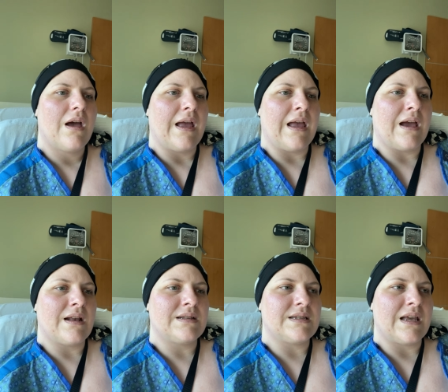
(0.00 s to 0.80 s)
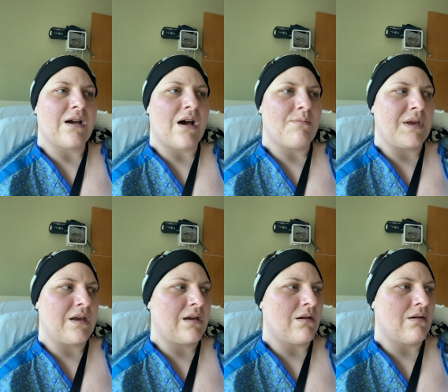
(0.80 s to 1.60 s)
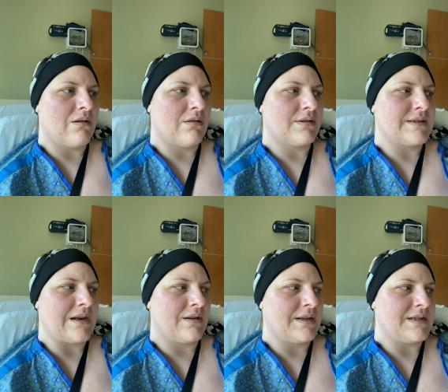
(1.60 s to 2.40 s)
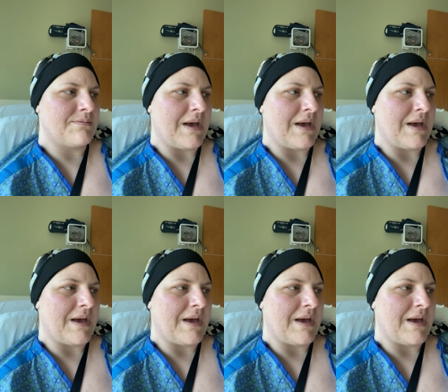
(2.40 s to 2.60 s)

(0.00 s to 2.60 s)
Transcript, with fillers: And they got me all settled into